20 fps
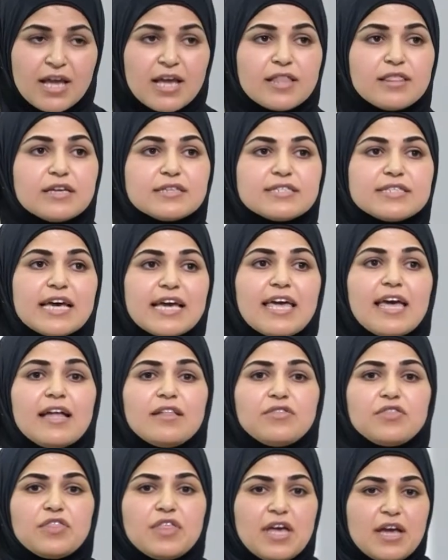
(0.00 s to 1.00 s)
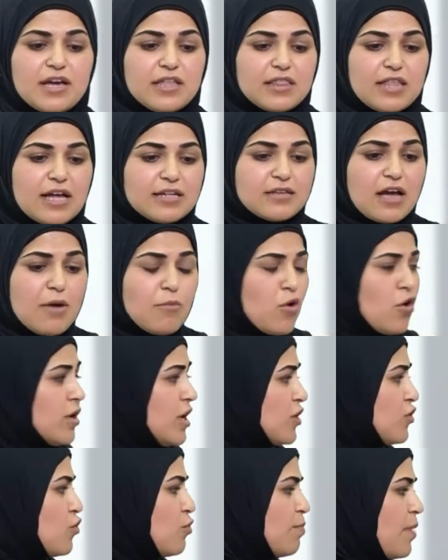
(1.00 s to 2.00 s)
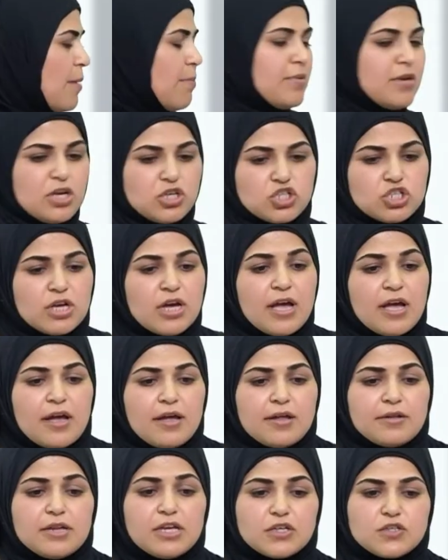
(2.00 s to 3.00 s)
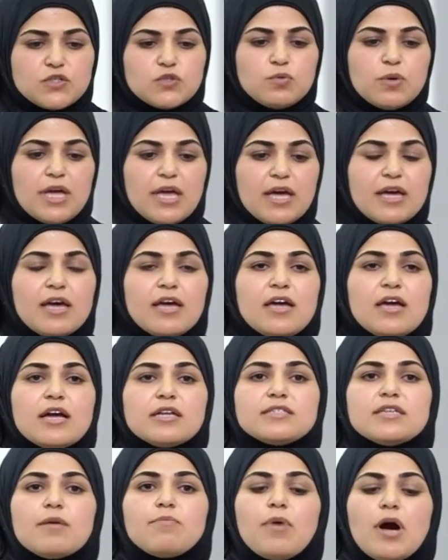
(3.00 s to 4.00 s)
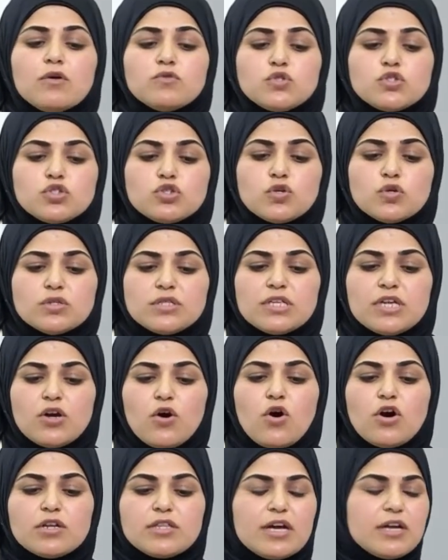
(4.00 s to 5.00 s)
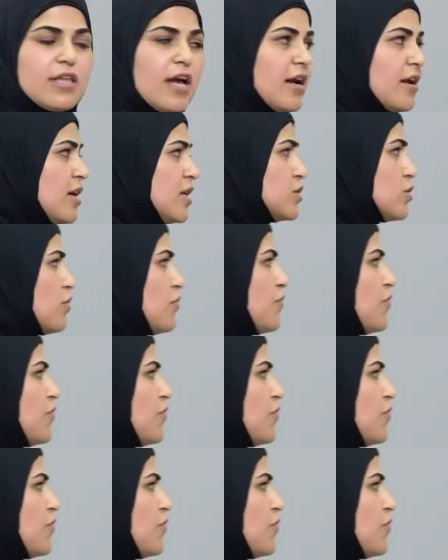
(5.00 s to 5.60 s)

The second thing that I'm going to publish next week, it's about 2D ordered arrays of